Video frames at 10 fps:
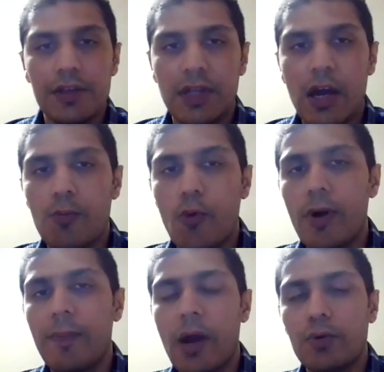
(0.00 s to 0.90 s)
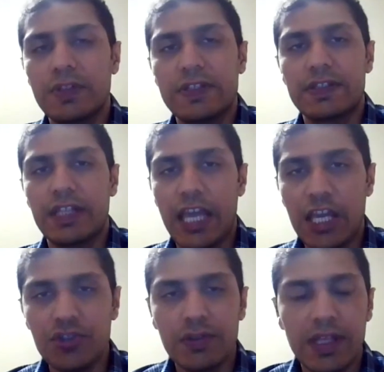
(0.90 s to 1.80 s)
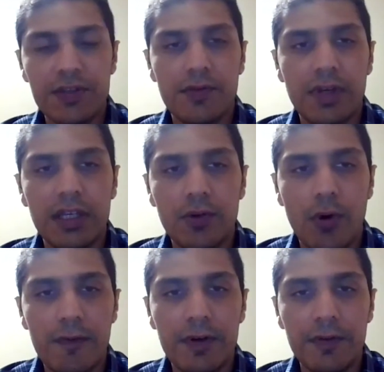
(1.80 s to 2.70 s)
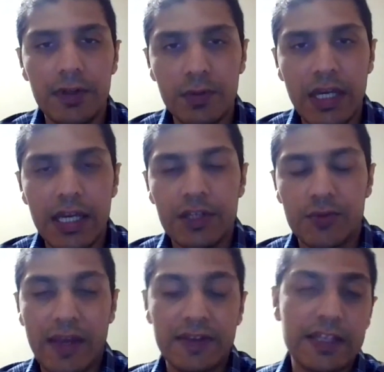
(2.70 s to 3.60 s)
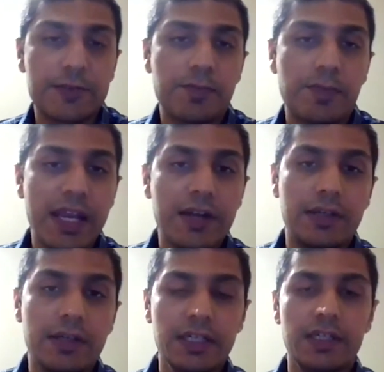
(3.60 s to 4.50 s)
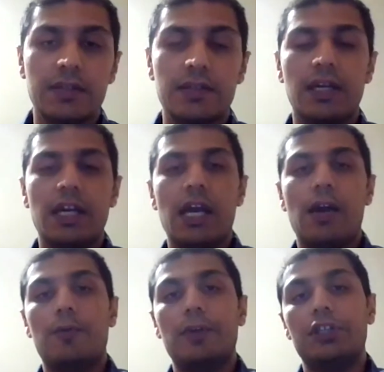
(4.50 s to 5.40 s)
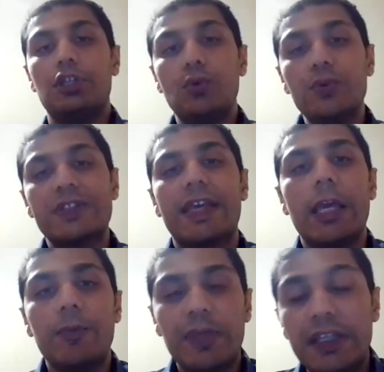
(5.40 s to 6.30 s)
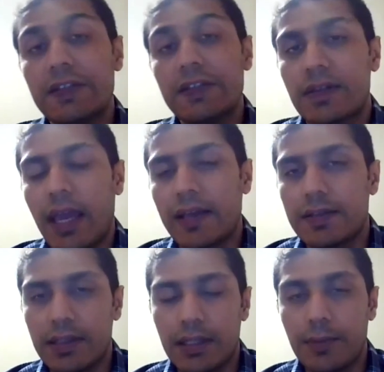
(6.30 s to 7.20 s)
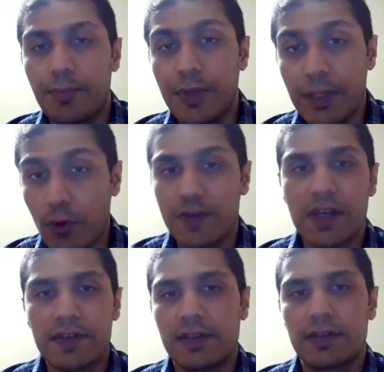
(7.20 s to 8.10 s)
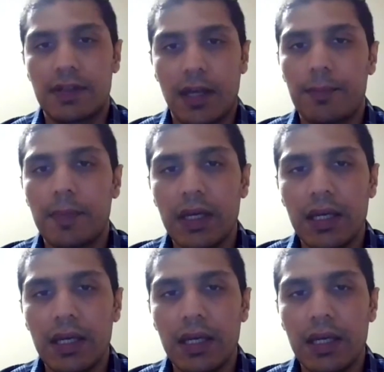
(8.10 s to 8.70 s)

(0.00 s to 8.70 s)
So now more about the stage clustering overview. So as I explained earlier, we'll use k-means as a pre-processing step.